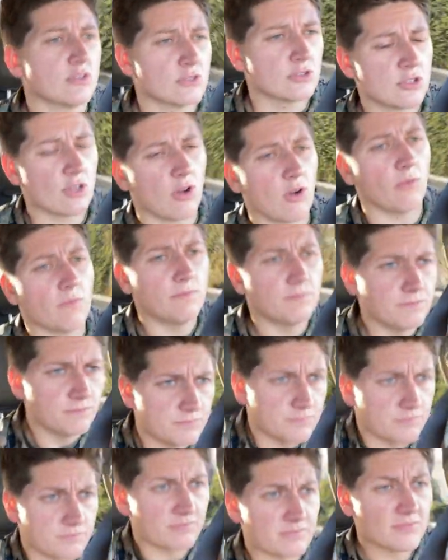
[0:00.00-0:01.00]
So
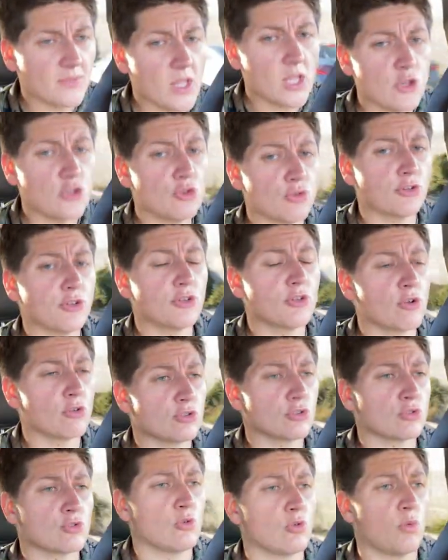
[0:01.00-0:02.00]
you can go to
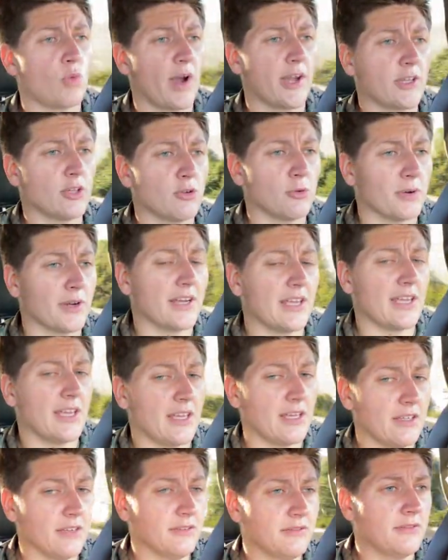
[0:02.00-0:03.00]
school while you were
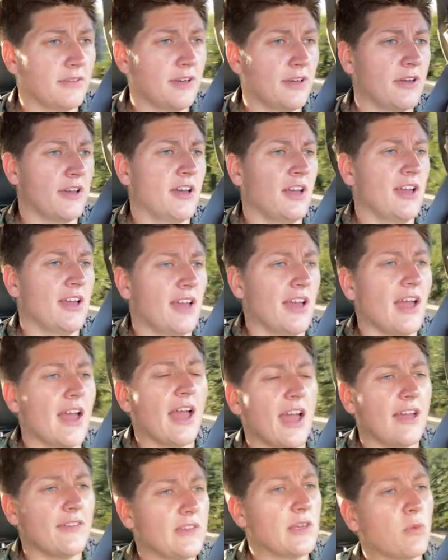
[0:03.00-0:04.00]
in,
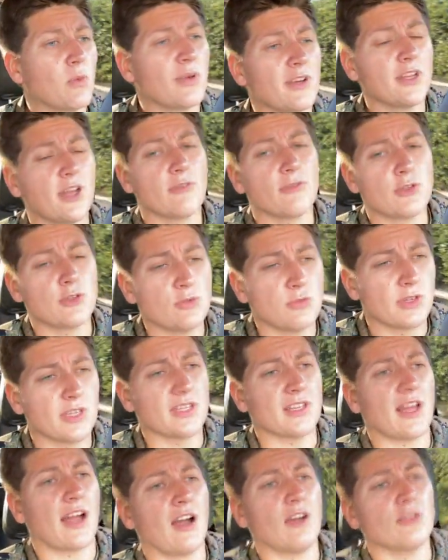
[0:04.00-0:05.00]
and then whenever you
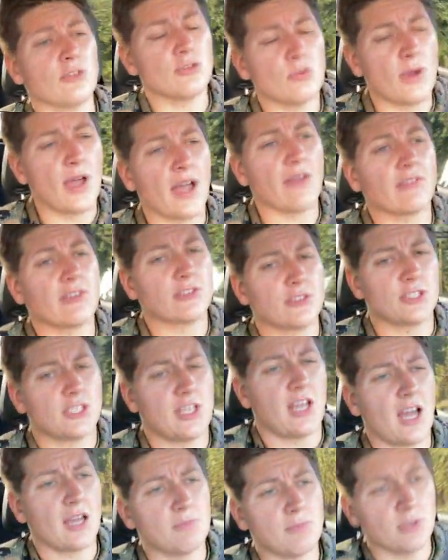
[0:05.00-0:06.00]
get out, you have your
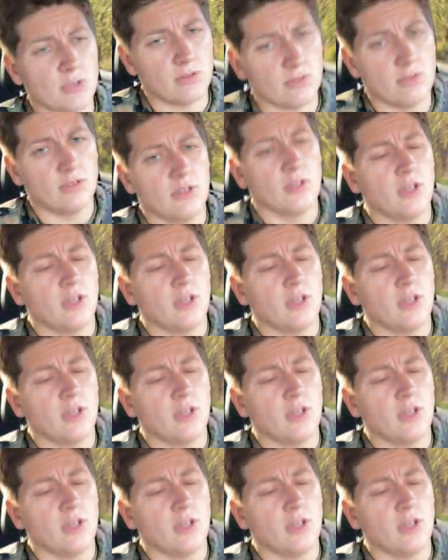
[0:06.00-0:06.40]
GI Bill,